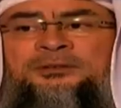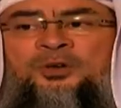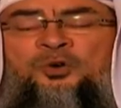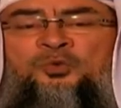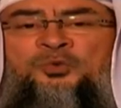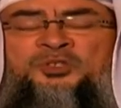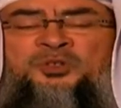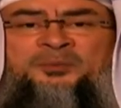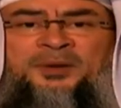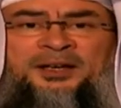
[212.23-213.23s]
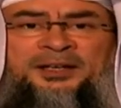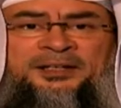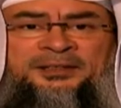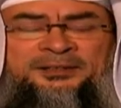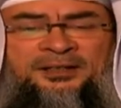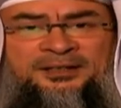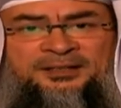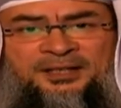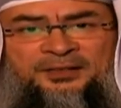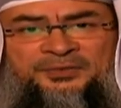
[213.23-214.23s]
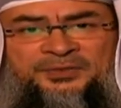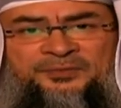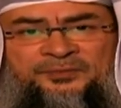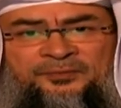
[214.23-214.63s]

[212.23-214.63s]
always remind ourselves